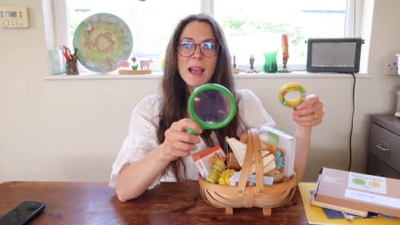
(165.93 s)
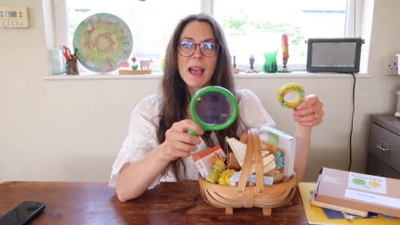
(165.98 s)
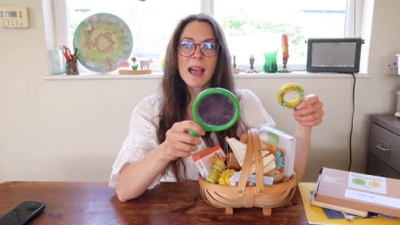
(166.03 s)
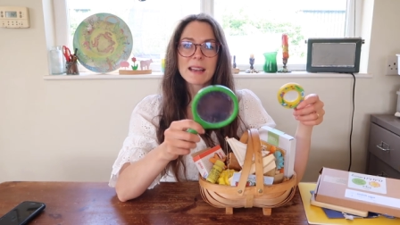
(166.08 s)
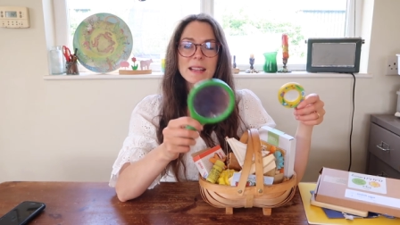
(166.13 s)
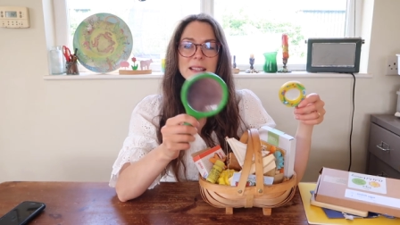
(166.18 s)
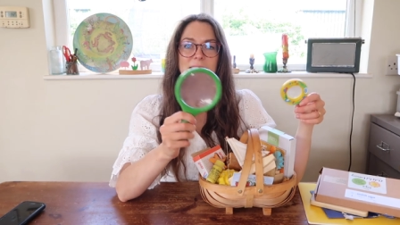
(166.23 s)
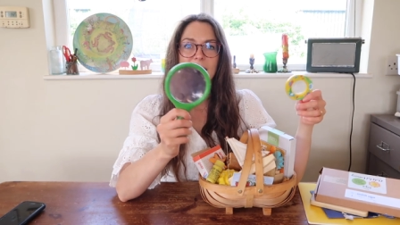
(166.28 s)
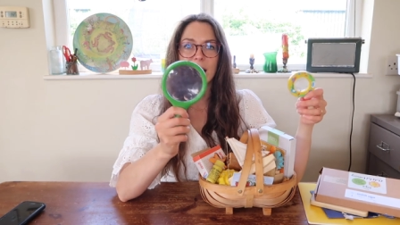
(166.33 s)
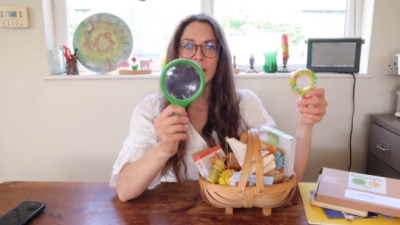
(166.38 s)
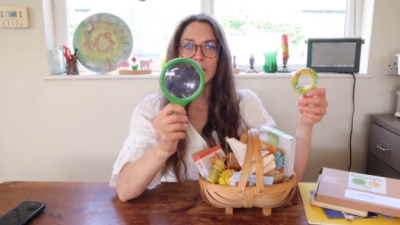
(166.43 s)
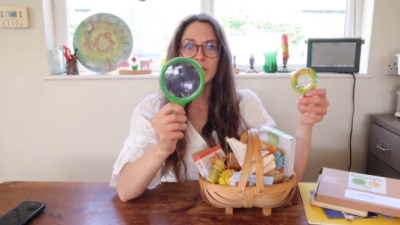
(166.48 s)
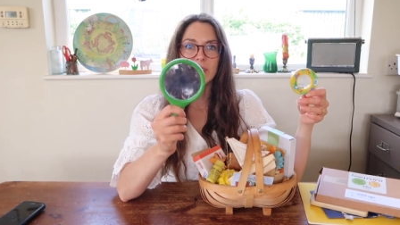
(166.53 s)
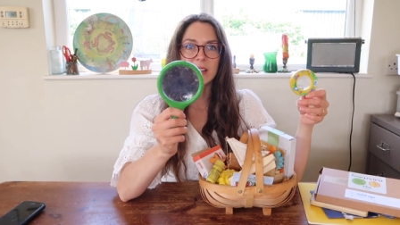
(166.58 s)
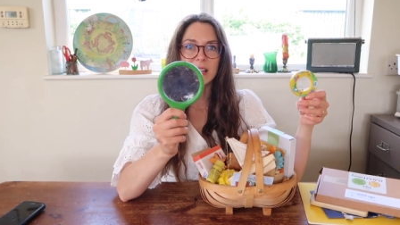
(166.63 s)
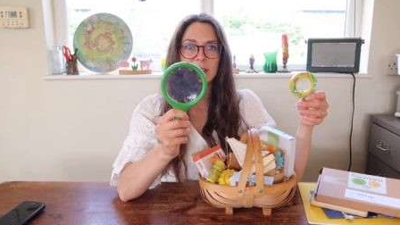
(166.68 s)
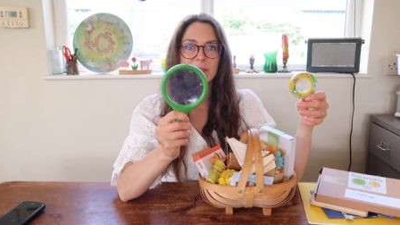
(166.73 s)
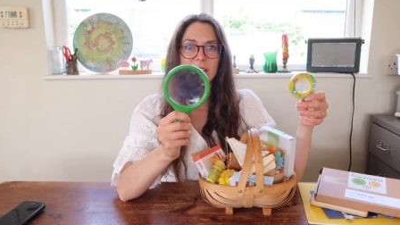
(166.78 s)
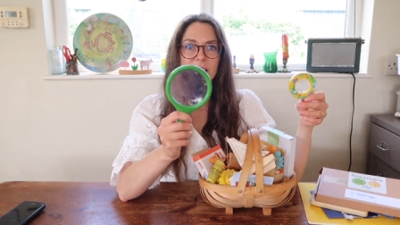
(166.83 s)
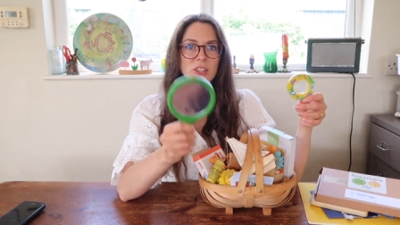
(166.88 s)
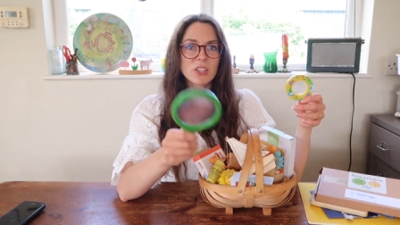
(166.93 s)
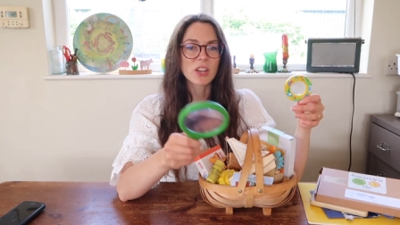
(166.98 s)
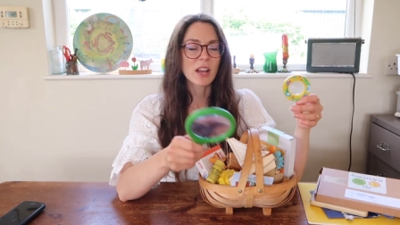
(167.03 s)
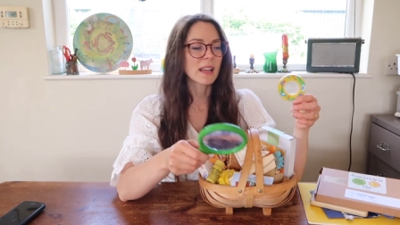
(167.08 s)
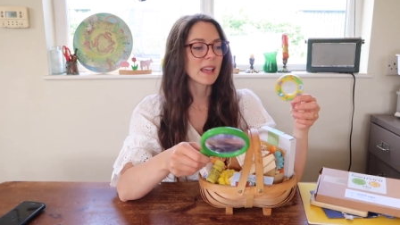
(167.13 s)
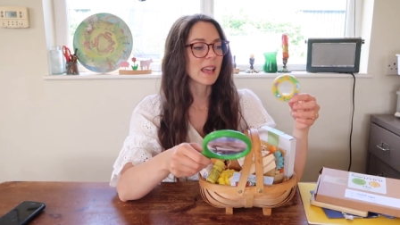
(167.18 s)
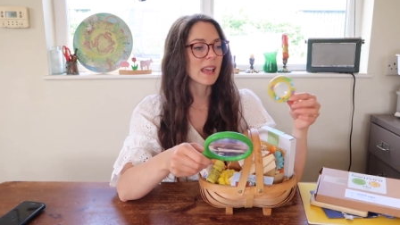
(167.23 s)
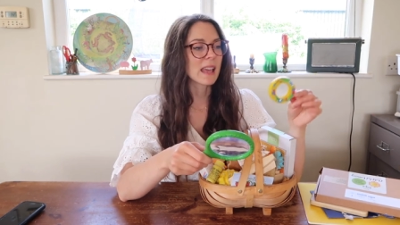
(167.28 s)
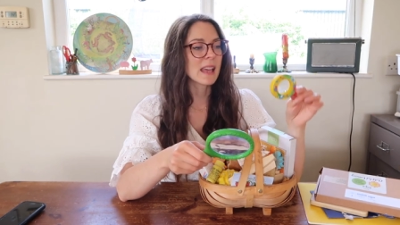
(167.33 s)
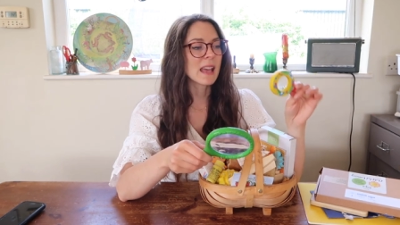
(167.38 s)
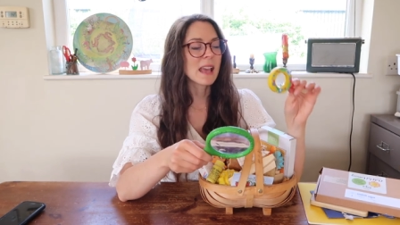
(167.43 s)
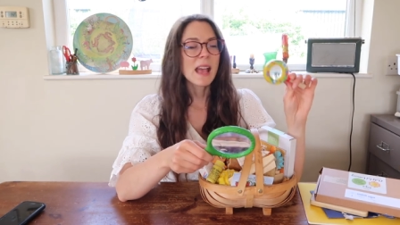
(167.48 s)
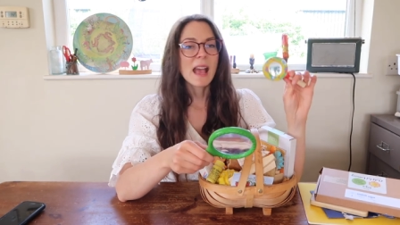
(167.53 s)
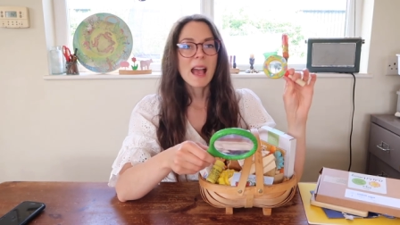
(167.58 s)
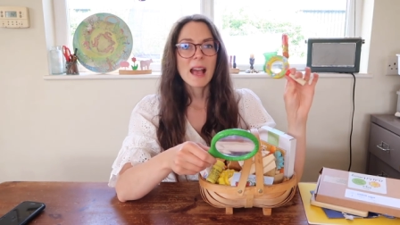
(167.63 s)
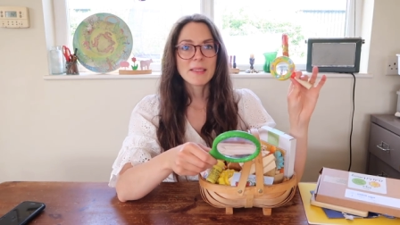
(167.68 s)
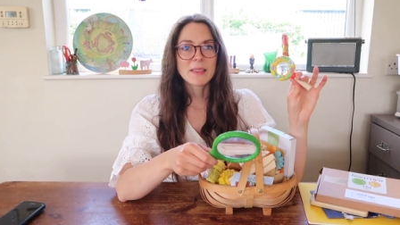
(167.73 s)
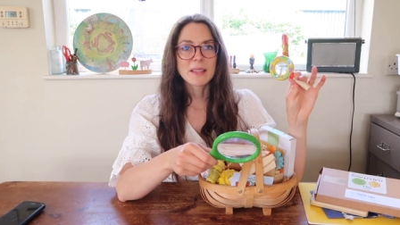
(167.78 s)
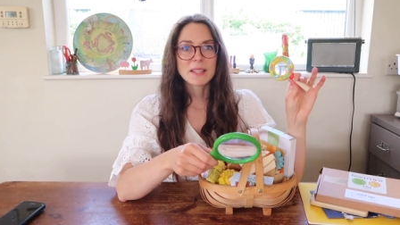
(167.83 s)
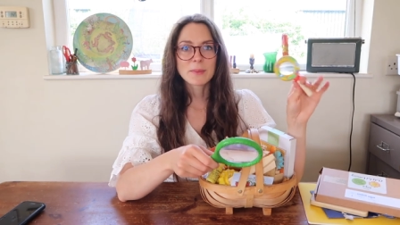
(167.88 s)
and it's like really really chunky
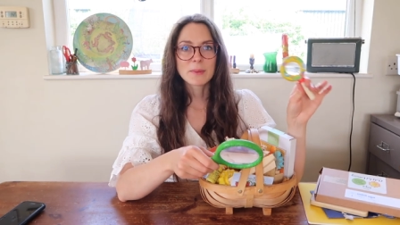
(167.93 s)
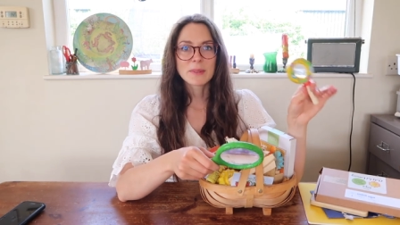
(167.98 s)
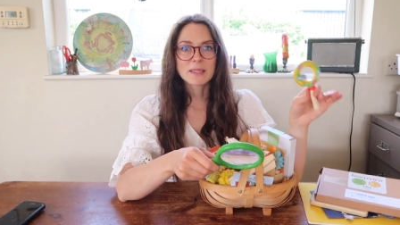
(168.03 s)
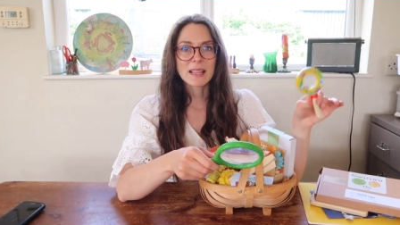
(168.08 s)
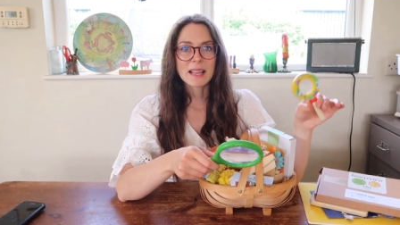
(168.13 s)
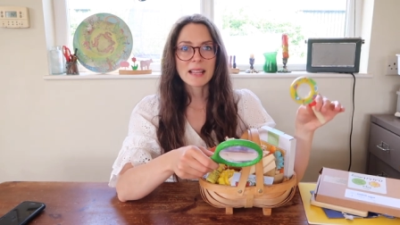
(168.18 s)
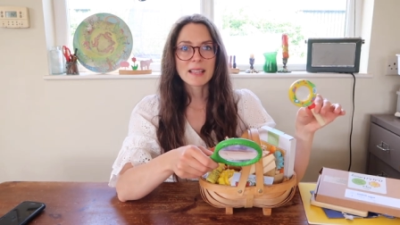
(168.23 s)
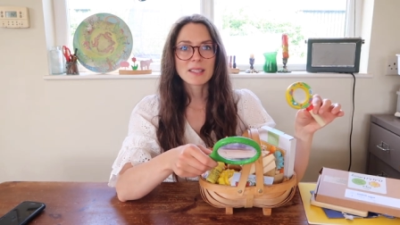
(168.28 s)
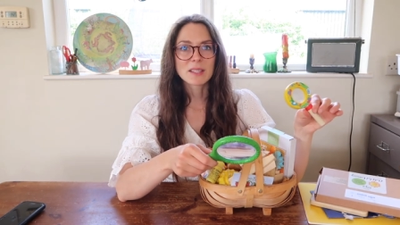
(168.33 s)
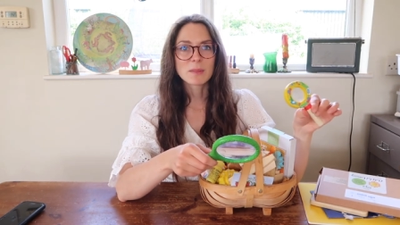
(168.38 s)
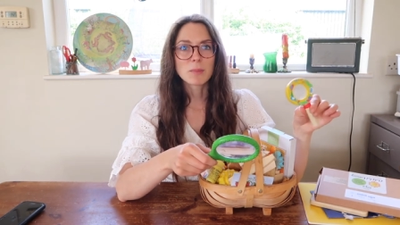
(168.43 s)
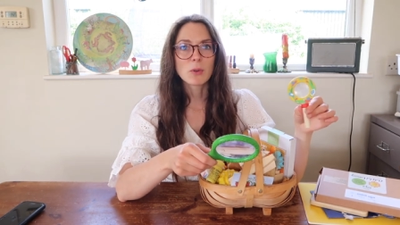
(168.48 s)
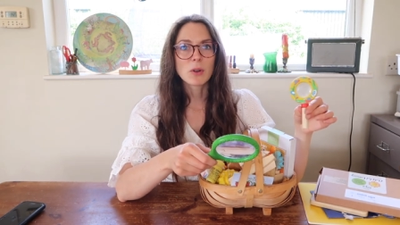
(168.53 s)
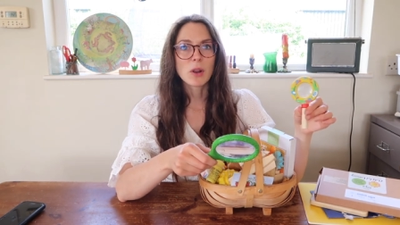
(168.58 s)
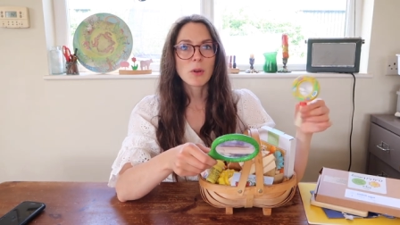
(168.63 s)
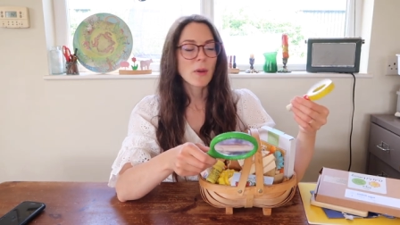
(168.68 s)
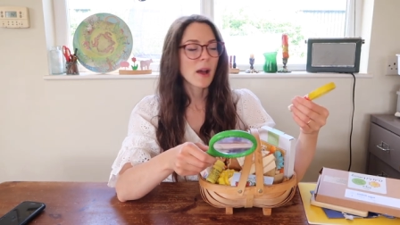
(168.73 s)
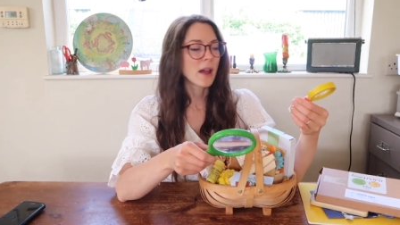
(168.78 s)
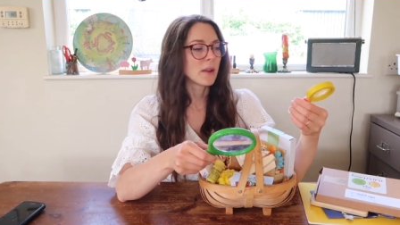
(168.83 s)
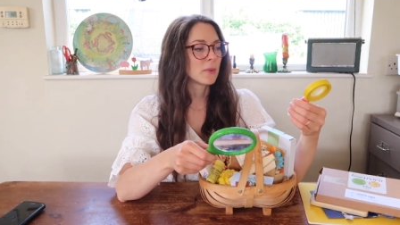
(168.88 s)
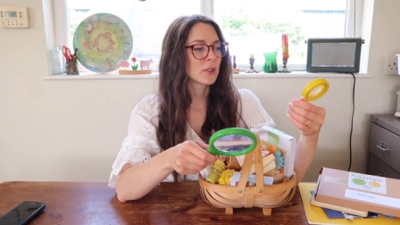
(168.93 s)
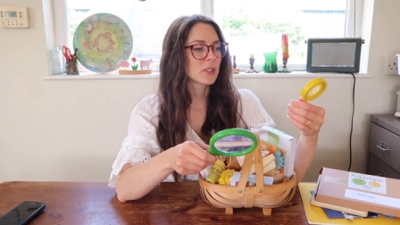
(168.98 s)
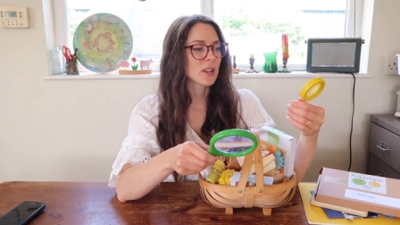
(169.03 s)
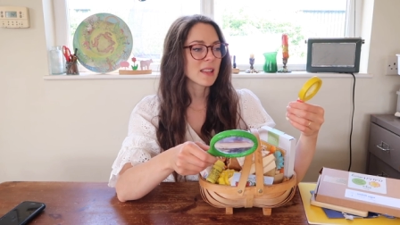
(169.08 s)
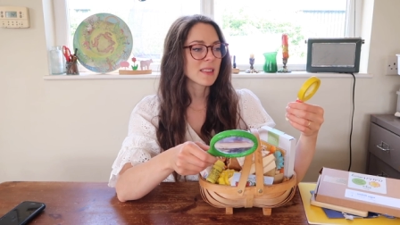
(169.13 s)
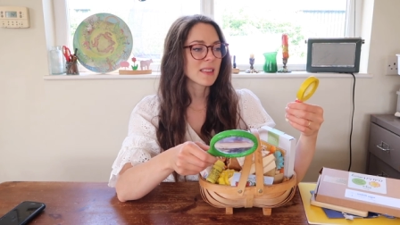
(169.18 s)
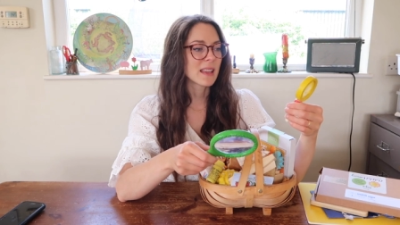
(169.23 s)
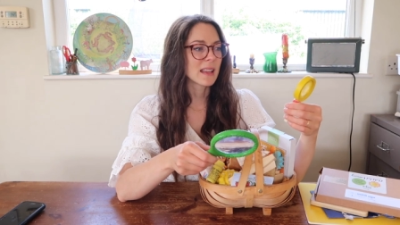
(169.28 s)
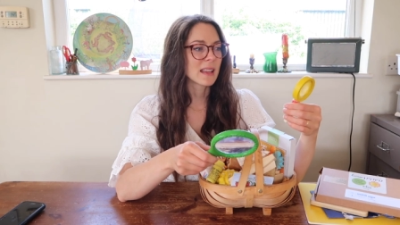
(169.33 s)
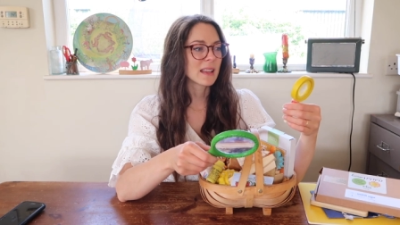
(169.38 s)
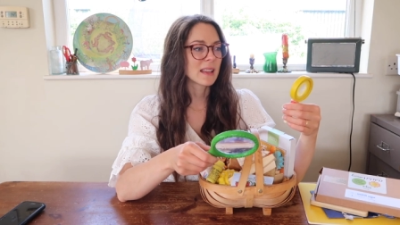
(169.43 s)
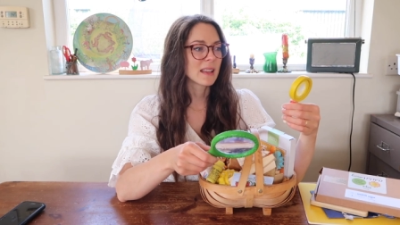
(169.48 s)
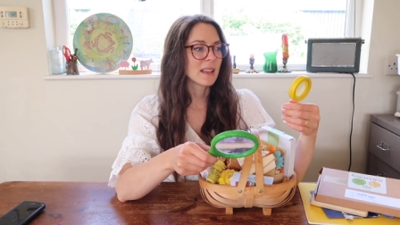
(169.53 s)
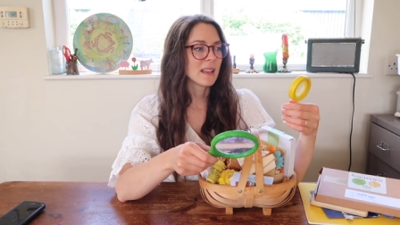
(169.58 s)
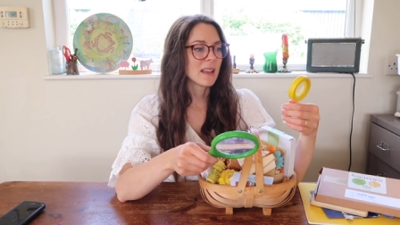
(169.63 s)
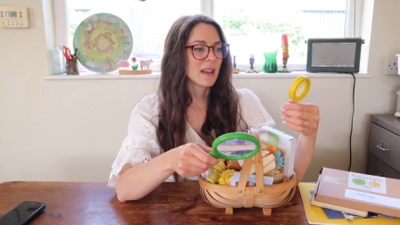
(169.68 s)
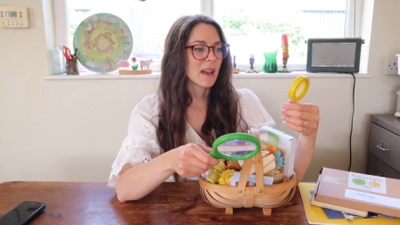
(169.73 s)
and this one's like a smaller one which I think